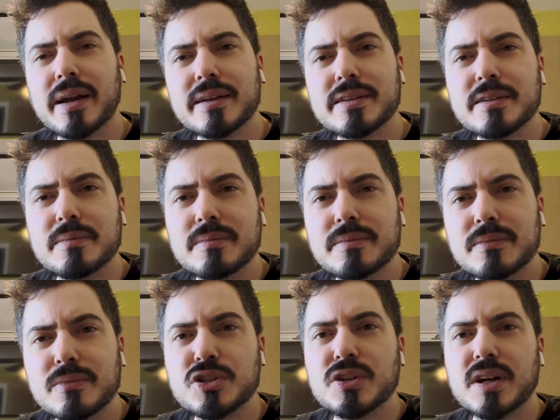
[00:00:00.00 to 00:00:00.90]
I didn't
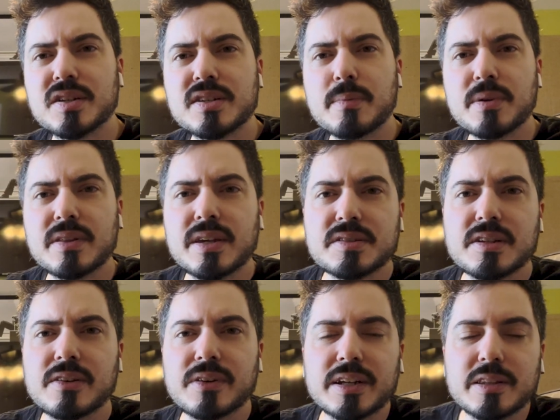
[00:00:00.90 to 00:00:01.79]
wish you guys happy
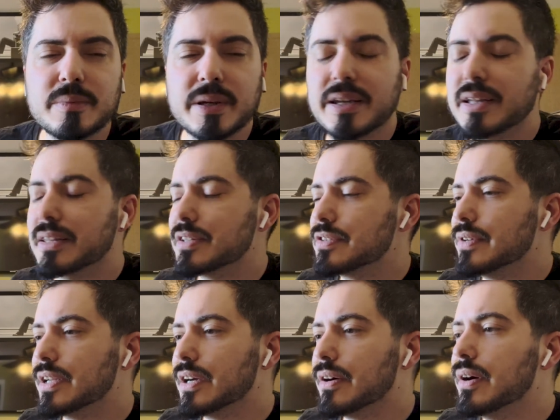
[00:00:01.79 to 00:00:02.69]
Thanksgiving at the beginning of this
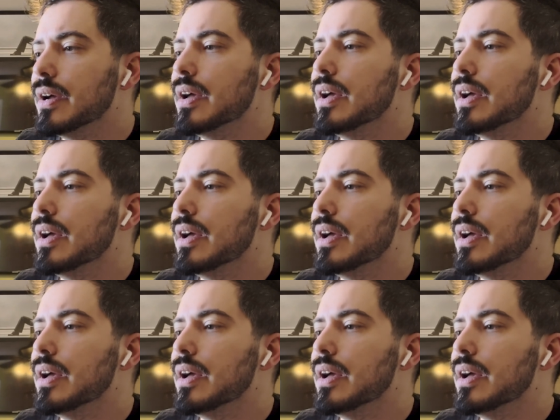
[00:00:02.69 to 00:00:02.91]
video.